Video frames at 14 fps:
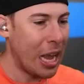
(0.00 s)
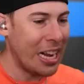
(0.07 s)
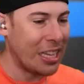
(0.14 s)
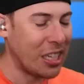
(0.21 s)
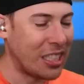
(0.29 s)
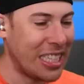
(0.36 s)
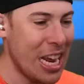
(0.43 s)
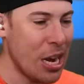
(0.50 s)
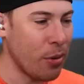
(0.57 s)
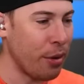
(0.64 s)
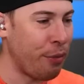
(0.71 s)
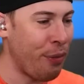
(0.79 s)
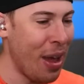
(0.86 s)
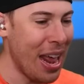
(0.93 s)
it's a
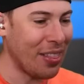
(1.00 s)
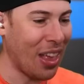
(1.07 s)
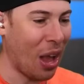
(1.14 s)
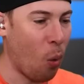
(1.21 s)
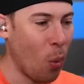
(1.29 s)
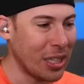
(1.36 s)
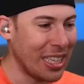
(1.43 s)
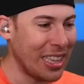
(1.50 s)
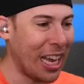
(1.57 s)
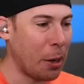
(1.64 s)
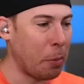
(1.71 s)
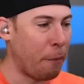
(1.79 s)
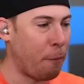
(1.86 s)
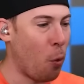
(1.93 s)
secret vent that wasn't
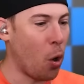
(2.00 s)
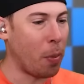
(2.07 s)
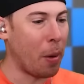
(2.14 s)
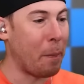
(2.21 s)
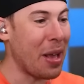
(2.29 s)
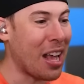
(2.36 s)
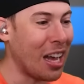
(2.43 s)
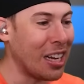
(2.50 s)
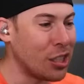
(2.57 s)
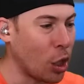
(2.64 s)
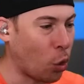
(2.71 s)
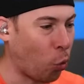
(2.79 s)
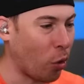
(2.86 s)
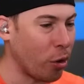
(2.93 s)
there before, but because
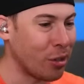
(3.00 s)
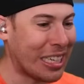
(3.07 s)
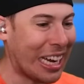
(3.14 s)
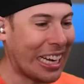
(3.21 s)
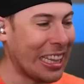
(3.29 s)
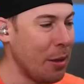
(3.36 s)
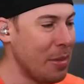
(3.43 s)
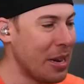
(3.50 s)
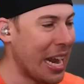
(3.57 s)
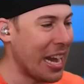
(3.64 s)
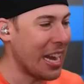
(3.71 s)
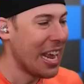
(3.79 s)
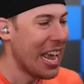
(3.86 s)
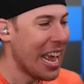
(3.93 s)
the critters got
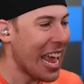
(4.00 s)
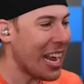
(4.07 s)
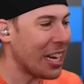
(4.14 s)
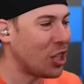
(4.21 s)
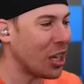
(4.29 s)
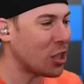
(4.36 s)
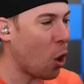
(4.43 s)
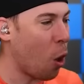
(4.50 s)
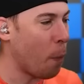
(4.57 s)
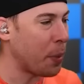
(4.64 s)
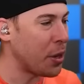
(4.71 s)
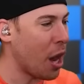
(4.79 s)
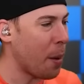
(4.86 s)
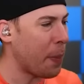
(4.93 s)
eliminated, it just
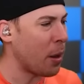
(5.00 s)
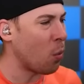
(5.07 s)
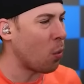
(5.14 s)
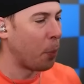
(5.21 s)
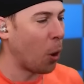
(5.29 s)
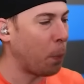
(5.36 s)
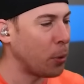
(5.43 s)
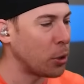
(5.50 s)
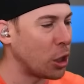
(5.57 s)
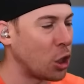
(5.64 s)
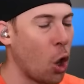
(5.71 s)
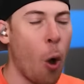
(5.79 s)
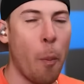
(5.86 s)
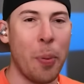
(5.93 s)
opened up and Purple
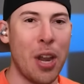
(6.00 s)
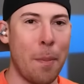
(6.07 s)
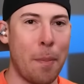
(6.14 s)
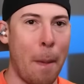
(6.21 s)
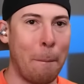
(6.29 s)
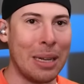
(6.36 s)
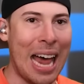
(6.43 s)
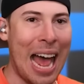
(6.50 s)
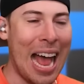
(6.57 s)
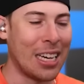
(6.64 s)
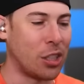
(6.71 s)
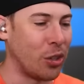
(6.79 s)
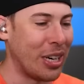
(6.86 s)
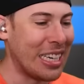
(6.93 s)
just opened up a
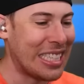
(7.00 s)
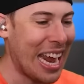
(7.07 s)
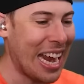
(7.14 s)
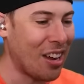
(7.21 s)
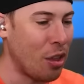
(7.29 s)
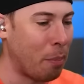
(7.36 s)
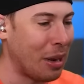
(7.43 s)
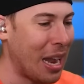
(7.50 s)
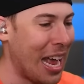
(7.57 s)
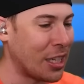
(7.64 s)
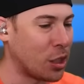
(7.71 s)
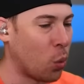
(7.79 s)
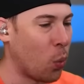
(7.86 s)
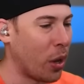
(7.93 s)
blaster. He's taking the
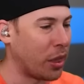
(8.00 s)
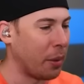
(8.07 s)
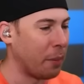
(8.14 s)
blaster with